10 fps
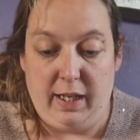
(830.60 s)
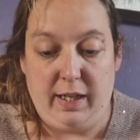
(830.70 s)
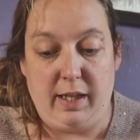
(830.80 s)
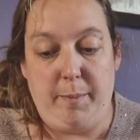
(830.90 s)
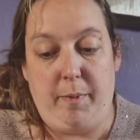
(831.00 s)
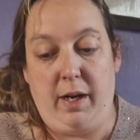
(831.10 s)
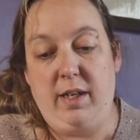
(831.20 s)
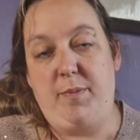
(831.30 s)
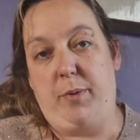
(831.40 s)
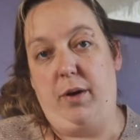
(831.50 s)
that the
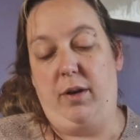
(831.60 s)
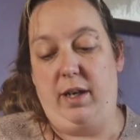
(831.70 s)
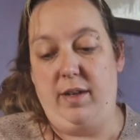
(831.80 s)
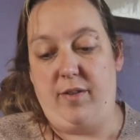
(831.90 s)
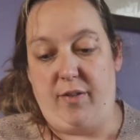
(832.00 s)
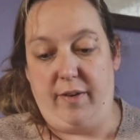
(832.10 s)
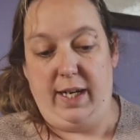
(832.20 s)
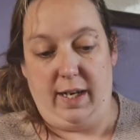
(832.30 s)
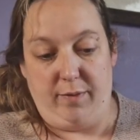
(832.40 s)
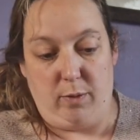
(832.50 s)
mind is broken into 3
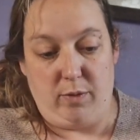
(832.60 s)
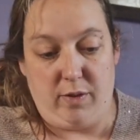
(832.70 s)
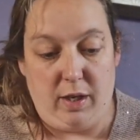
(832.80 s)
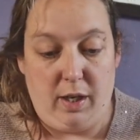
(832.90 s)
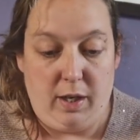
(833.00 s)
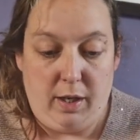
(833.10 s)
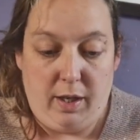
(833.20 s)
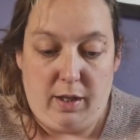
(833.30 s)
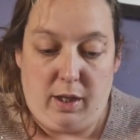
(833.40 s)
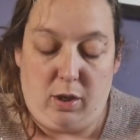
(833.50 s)
levels:
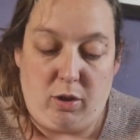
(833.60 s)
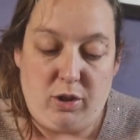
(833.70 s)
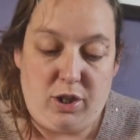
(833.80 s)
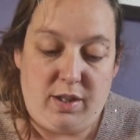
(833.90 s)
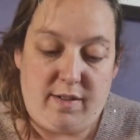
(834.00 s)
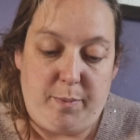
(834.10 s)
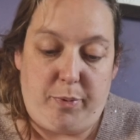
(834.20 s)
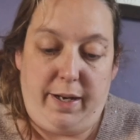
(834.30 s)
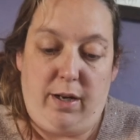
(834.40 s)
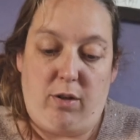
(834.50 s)
the conscious, the
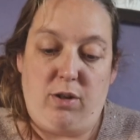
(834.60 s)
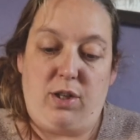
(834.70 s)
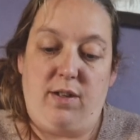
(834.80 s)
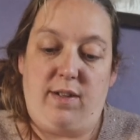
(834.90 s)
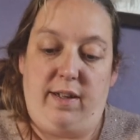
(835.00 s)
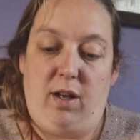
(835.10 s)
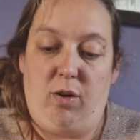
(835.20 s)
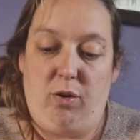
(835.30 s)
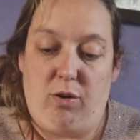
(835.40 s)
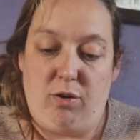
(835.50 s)
pre-conscious, and the
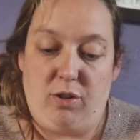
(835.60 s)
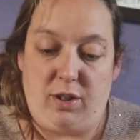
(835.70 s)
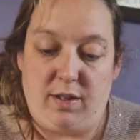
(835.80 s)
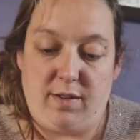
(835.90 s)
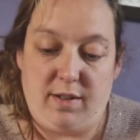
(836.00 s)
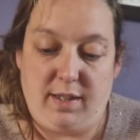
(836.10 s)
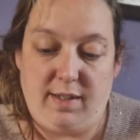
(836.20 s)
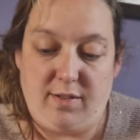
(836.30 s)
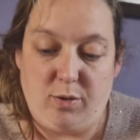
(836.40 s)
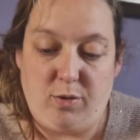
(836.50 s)
unconscious.
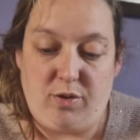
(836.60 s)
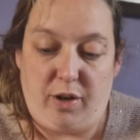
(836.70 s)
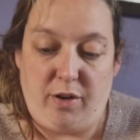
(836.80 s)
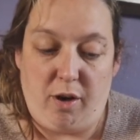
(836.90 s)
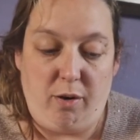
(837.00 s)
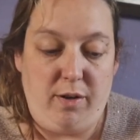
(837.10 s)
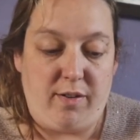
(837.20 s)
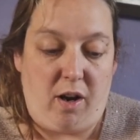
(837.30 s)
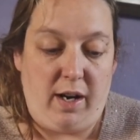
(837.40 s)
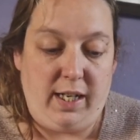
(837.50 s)
This is also known as
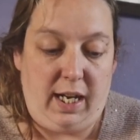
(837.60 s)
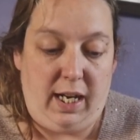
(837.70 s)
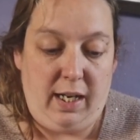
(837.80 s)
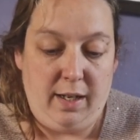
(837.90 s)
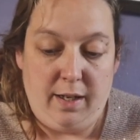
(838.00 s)
ID,